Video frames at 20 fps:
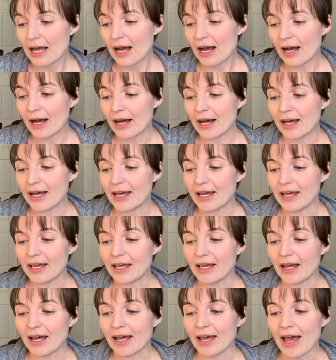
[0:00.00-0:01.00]

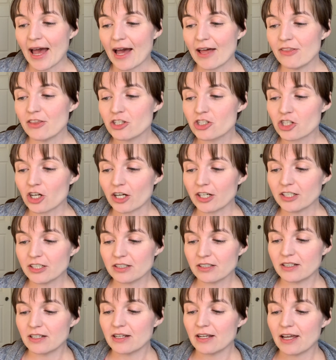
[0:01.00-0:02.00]
I had the
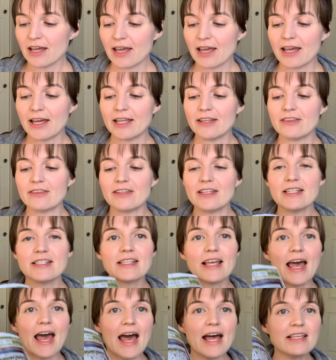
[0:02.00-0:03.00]
chart, and this
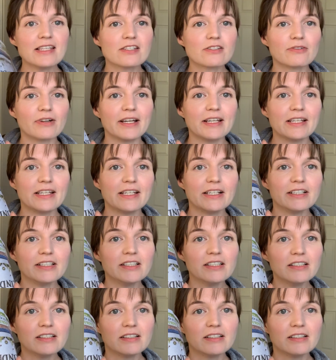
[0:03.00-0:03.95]
S right here,